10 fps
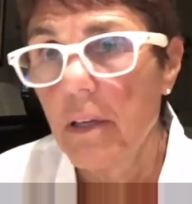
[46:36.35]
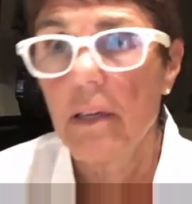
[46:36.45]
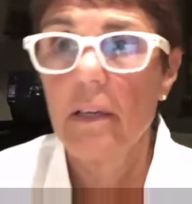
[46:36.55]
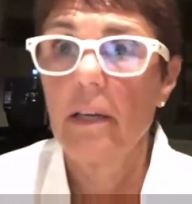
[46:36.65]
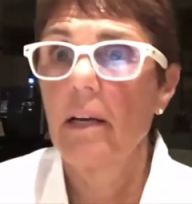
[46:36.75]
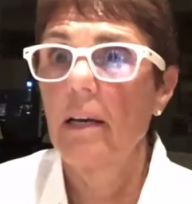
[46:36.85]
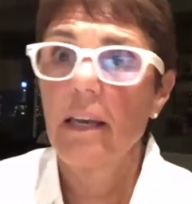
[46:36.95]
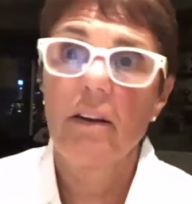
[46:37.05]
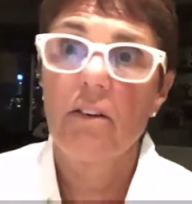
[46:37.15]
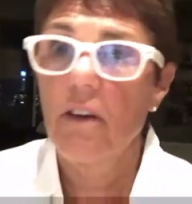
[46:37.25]
and you know I
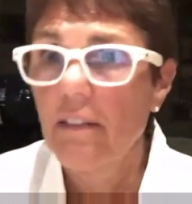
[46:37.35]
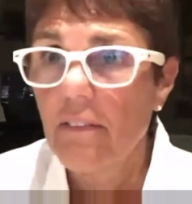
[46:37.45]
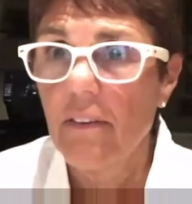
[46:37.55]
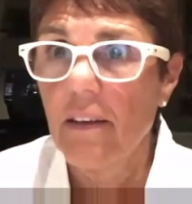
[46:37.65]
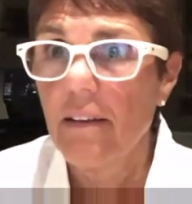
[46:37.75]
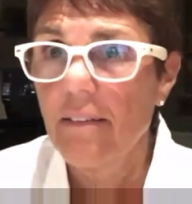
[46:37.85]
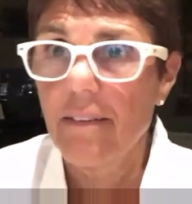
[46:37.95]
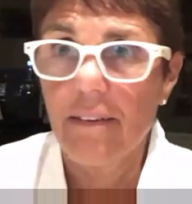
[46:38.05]
get great seats.